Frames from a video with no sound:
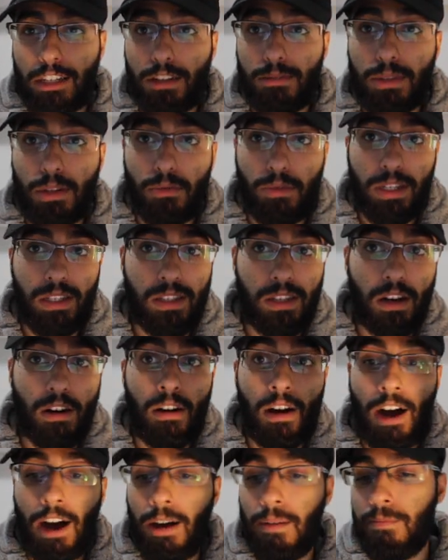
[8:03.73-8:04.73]
terms of
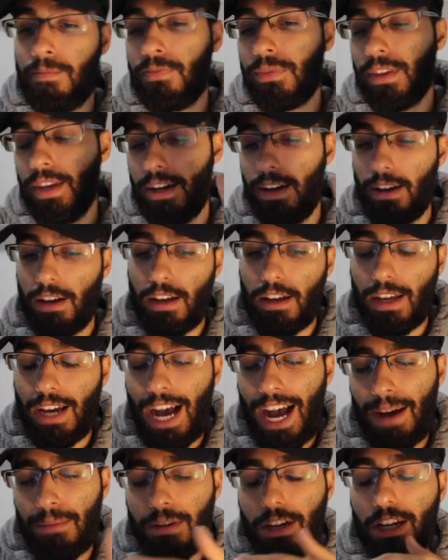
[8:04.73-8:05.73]
resale,
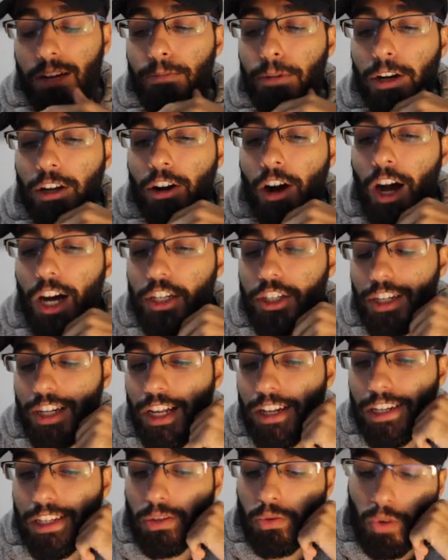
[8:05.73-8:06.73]
I'm gonna put caution
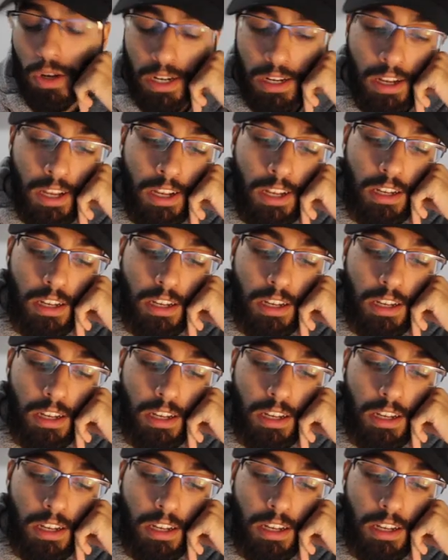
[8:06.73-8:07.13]
on this one,